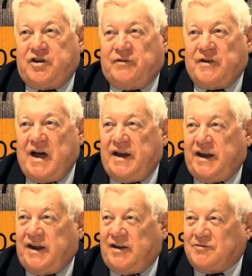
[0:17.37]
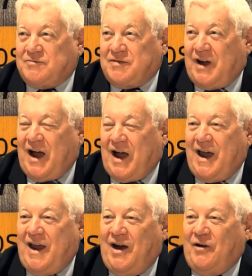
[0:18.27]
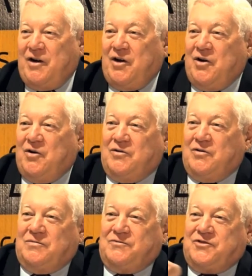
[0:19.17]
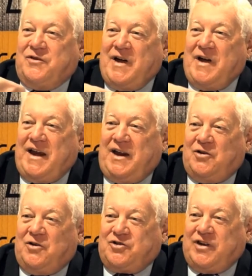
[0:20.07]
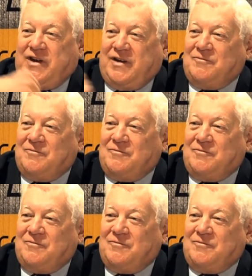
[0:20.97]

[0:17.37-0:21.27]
Giovanni, hi, how are you? Giovanni Lucci.